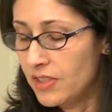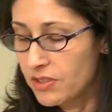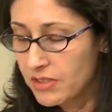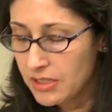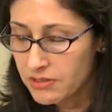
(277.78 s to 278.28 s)
these
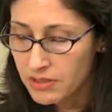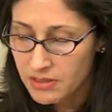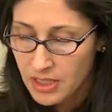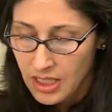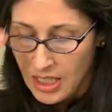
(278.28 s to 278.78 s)

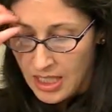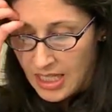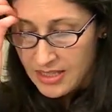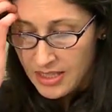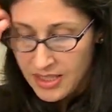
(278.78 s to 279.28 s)
stressors.
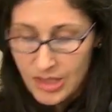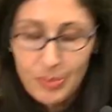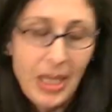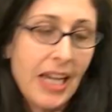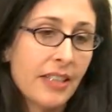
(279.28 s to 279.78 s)
And then this
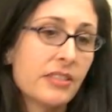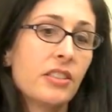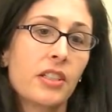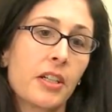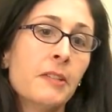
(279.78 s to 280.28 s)
past
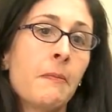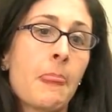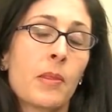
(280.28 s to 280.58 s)
year,